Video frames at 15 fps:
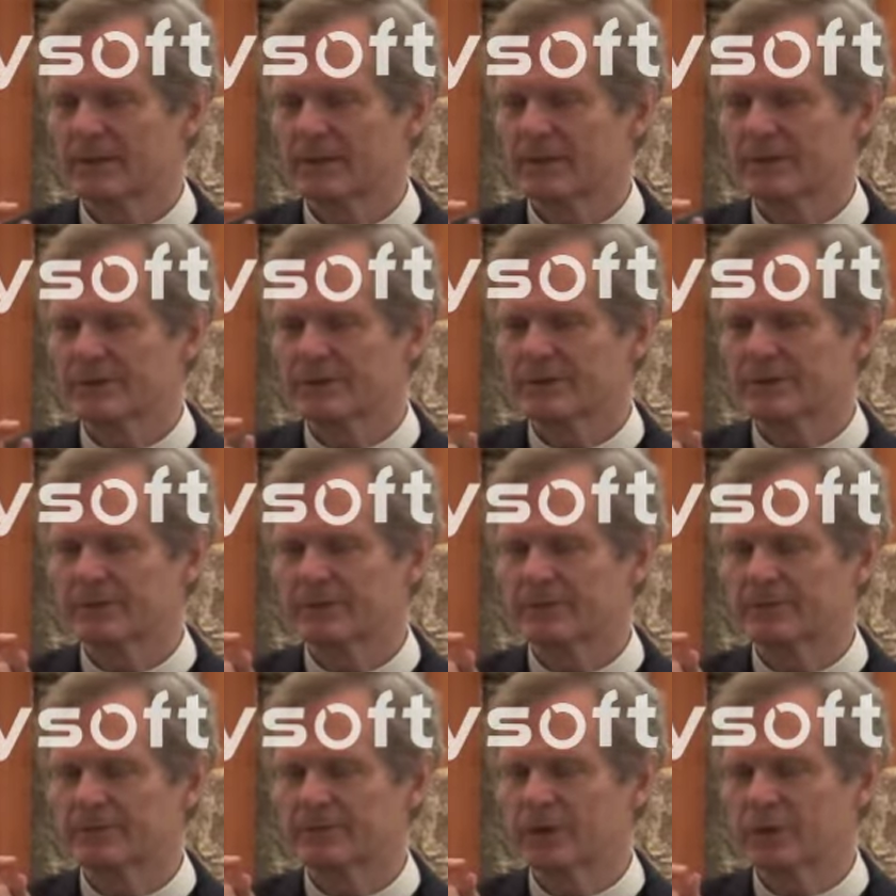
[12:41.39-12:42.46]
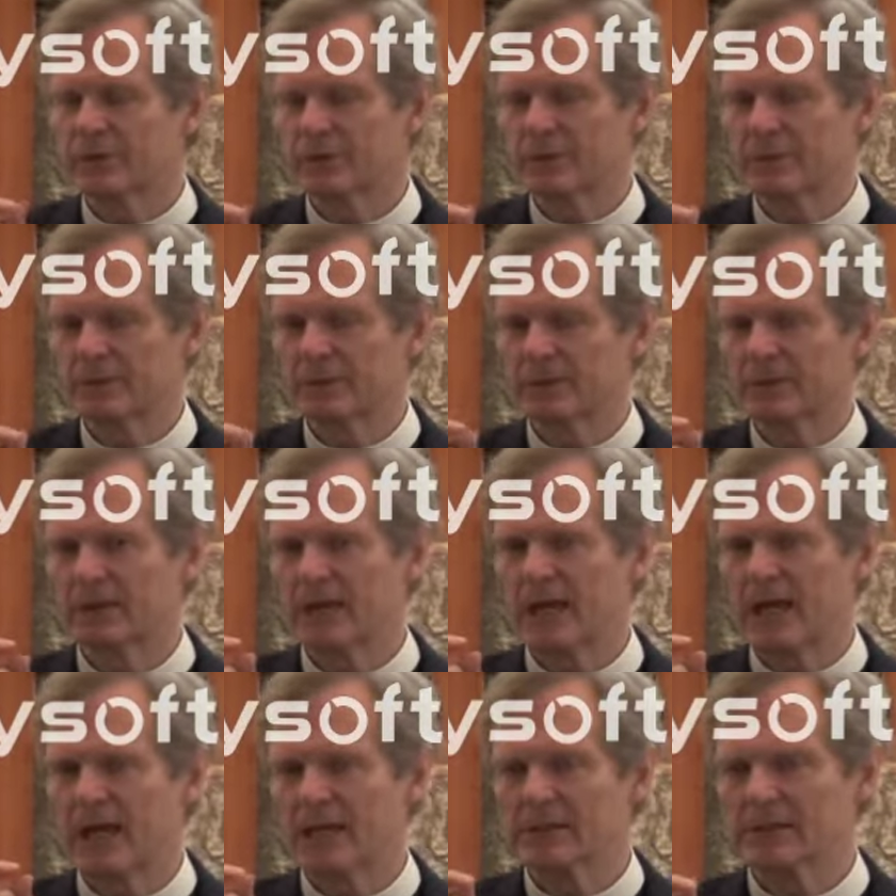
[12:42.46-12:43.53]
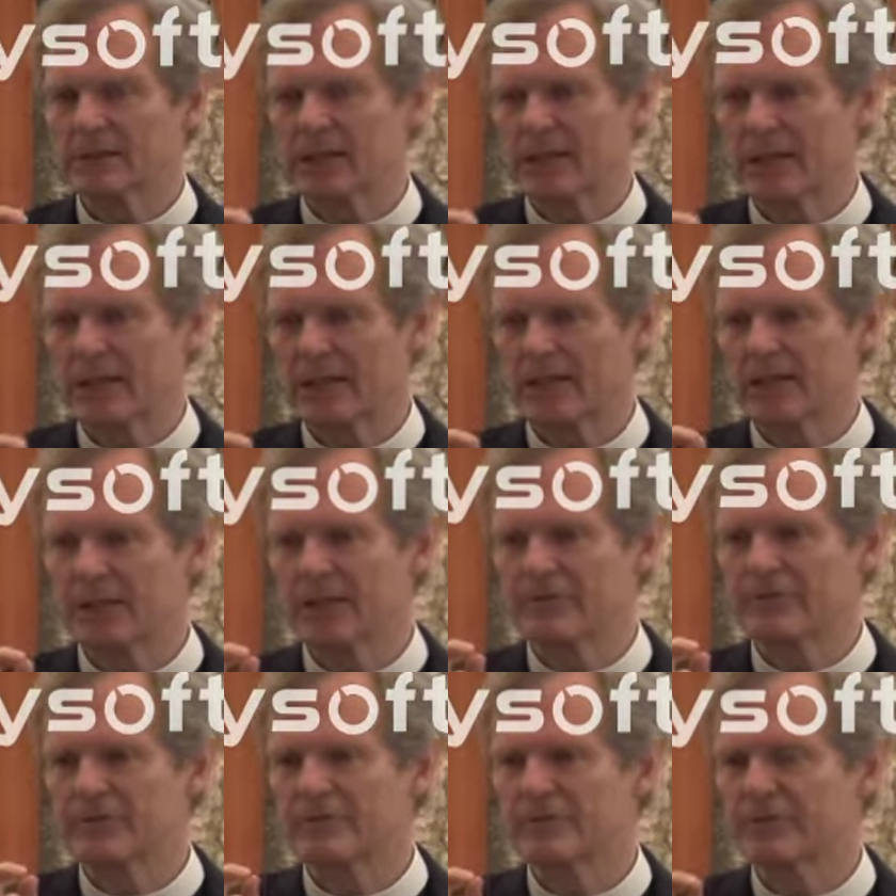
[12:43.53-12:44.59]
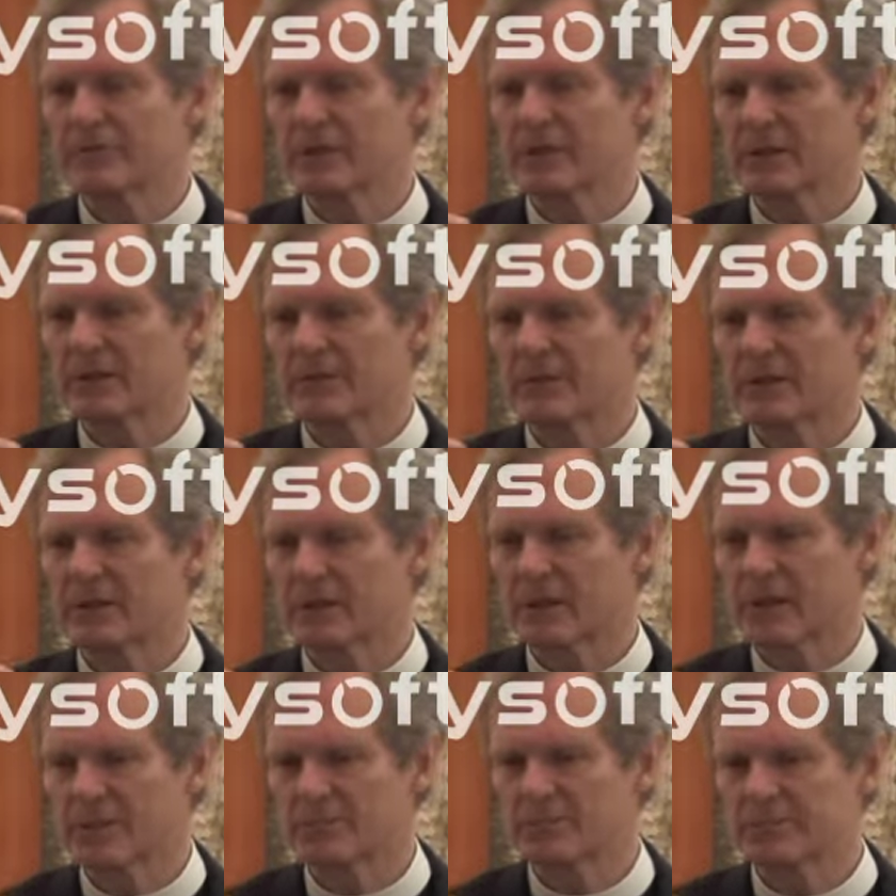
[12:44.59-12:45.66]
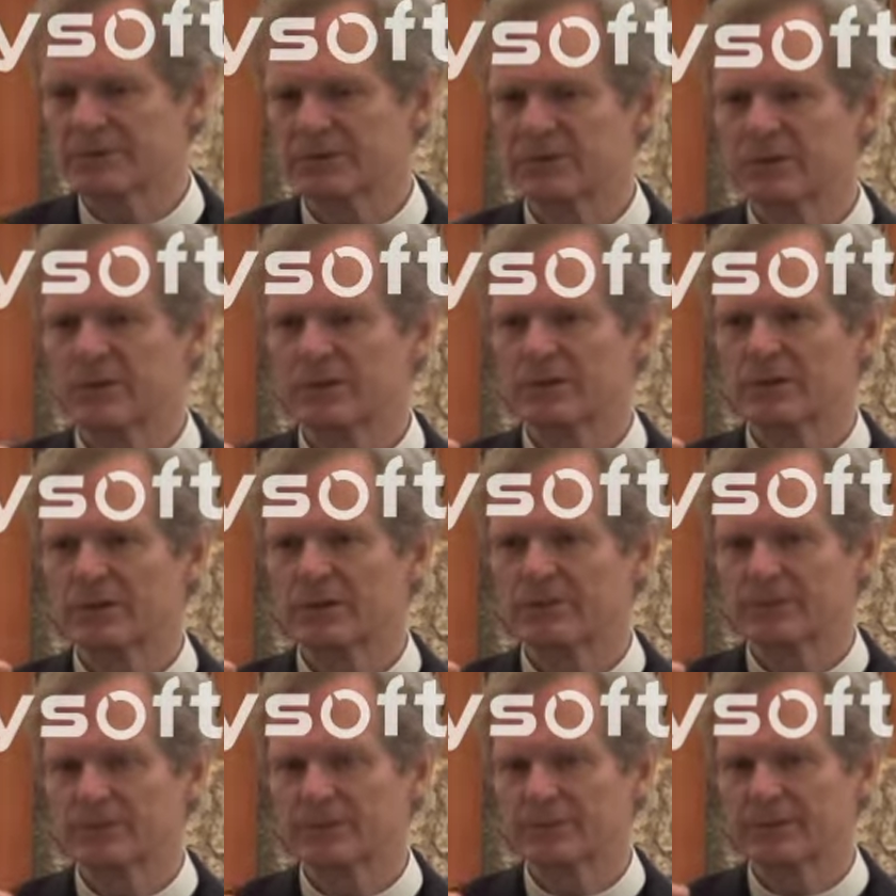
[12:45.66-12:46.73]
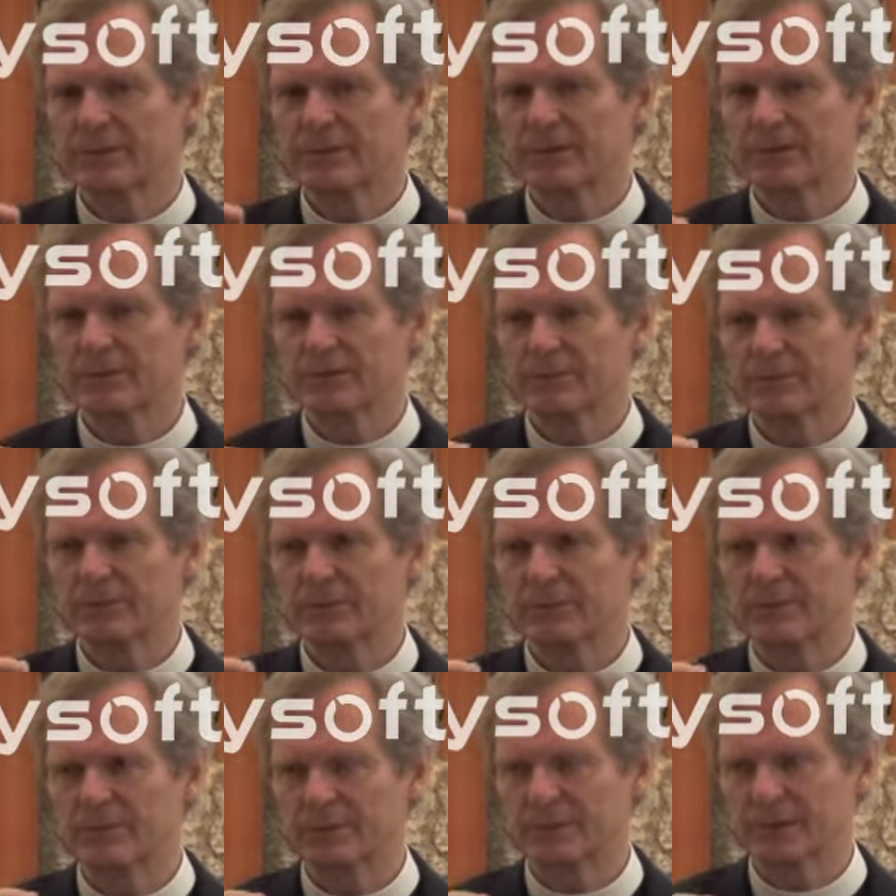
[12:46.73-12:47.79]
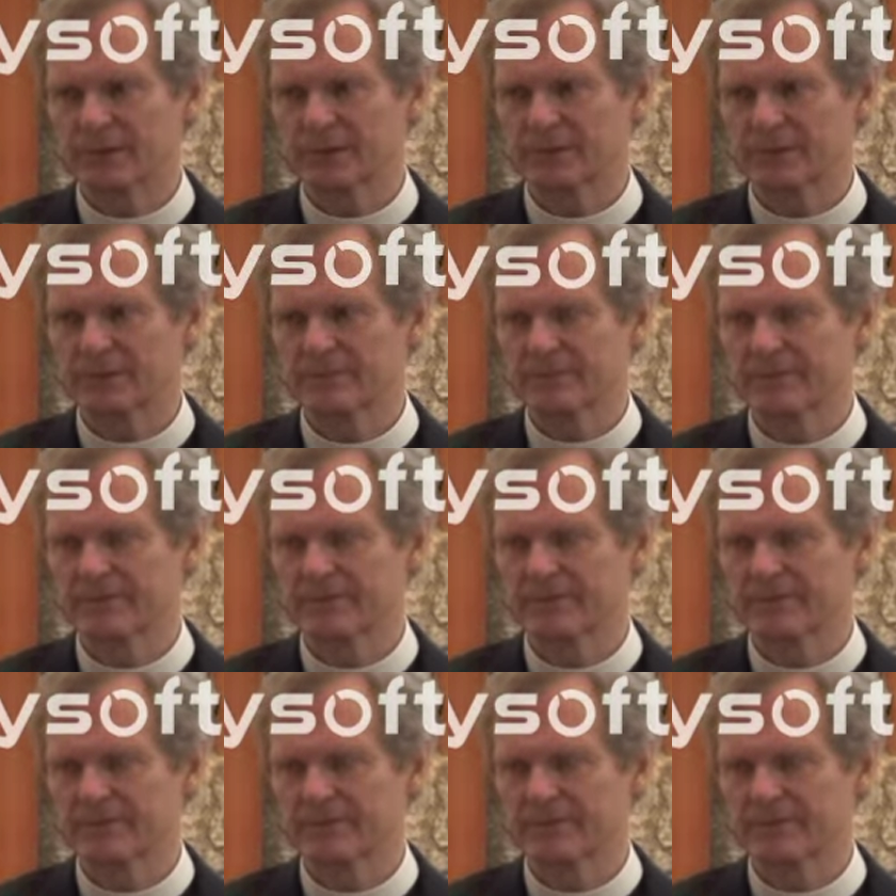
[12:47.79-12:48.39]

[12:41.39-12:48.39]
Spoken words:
the vulnerability, anxiety, and fear that comes with being human beings.